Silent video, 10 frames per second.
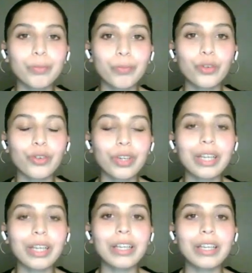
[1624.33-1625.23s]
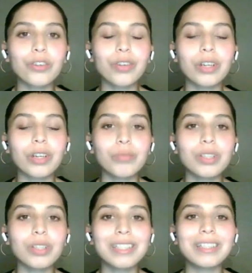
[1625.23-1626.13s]
create enough red
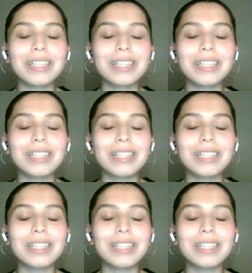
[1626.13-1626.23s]
blood cells,